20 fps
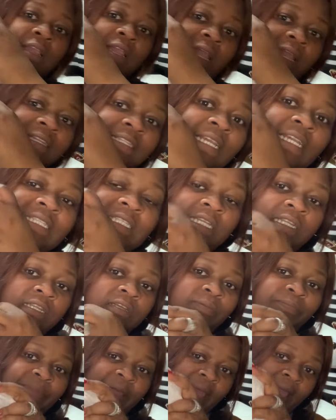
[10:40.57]
it doesn't
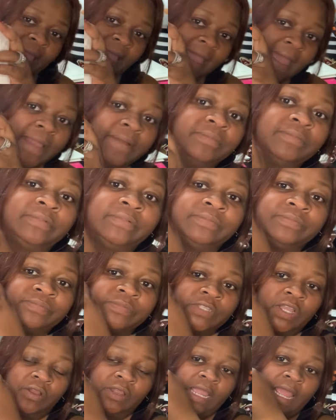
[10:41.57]
look bad,
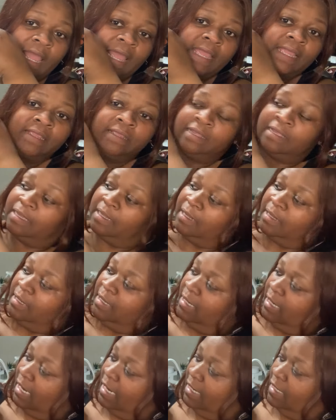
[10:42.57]
okay?
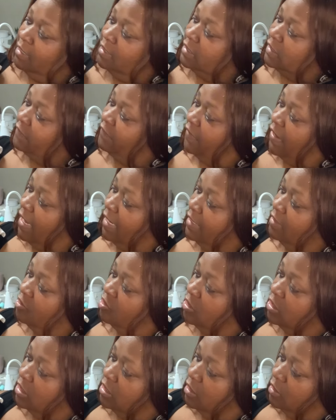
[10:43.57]
It is faded
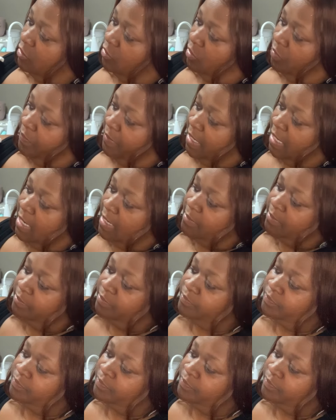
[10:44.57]
just a little bit.